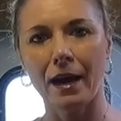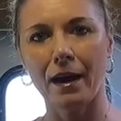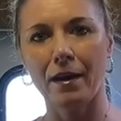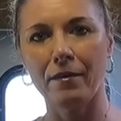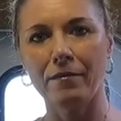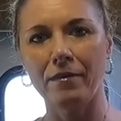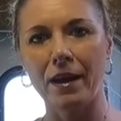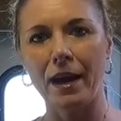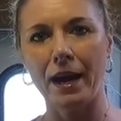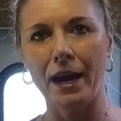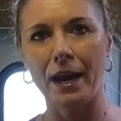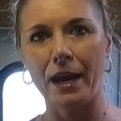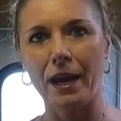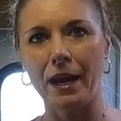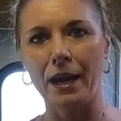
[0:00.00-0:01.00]
have
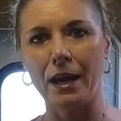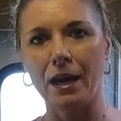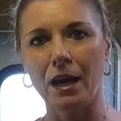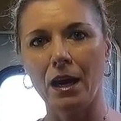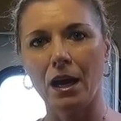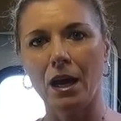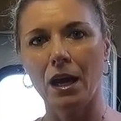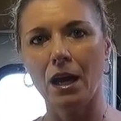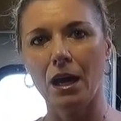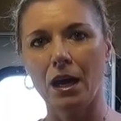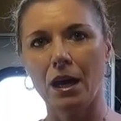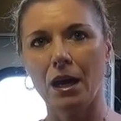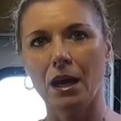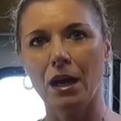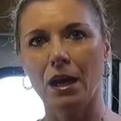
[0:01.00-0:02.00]
a,
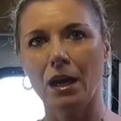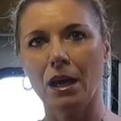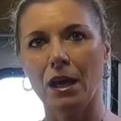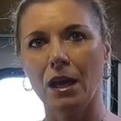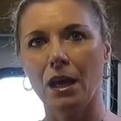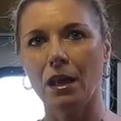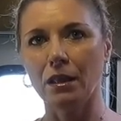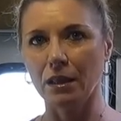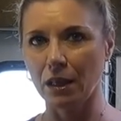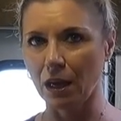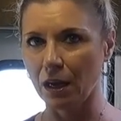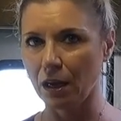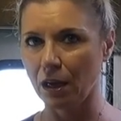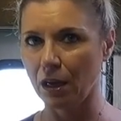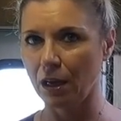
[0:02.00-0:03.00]

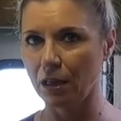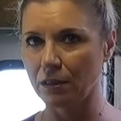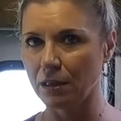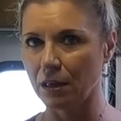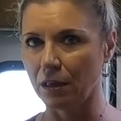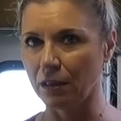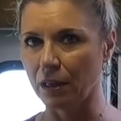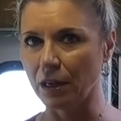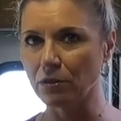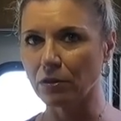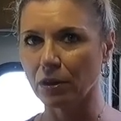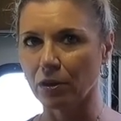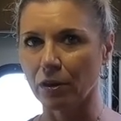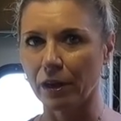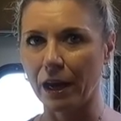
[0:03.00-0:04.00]
ele- is it
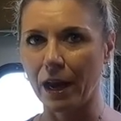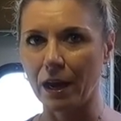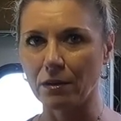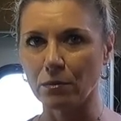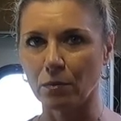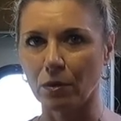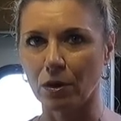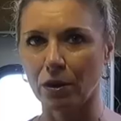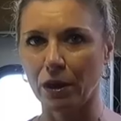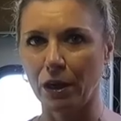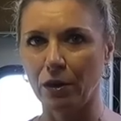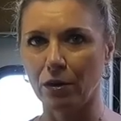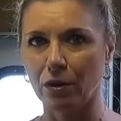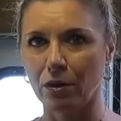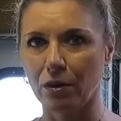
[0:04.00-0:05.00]
electric or gas water
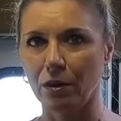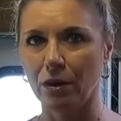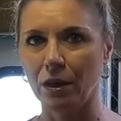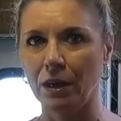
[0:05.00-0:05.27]
heater?